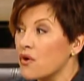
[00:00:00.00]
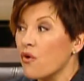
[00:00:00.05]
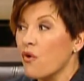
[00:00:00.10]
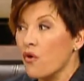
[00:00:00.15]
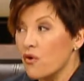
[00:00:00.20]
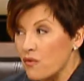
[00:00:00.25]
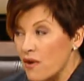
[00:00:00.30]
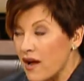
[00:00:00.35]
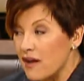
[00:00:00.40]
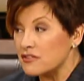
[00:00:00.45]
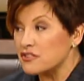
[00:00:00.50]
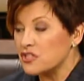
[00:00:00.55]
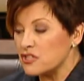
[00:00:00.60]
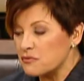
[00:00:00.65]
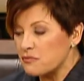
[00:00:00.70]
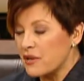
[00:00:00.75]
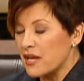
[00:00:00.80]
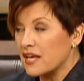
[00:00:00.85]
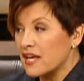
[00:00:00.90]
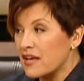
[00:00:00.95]
or else just
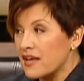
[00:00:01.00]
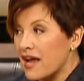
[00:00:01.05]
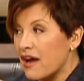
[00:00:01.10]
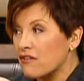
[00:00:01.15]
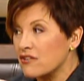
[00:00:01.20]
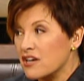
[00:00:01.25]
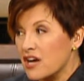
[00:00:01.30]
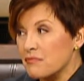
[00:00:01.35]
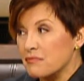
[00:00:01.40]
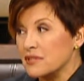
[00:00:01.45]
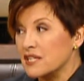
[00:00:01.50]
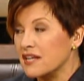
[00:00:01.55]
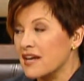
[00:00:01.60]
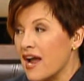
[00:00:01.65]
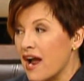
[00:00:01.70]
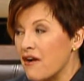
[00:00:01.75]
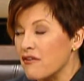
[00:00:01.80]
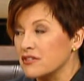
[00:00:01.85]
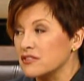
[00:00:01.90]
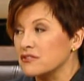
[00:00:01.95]
picking out a couple of
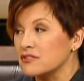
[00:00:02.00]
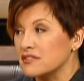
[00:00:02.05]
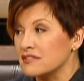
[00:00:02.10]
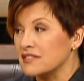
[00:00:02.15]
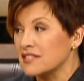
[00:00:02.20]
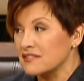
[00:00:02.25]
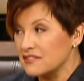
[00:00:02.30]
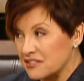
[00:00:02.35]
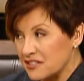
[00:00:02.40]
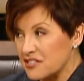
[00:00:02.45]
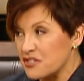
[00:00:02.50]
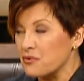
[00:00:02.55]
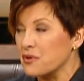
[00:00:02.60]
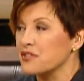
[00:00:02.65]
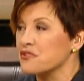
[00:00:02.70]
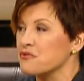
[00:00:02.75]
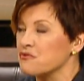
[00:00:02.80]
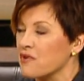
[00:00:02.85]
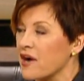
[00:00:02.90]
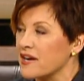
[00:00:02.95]
characters and continuing
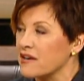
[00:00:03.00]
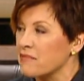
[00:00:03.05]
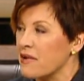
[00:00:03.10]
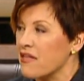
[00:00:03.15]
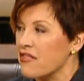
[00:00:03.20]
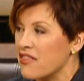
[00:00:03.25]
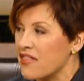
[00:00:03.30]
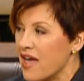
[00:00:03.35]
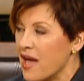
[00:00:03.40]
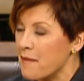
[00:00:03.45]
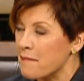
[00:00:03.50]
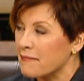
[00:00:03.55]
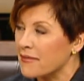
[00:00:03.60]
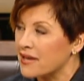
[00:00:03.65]
to write about them.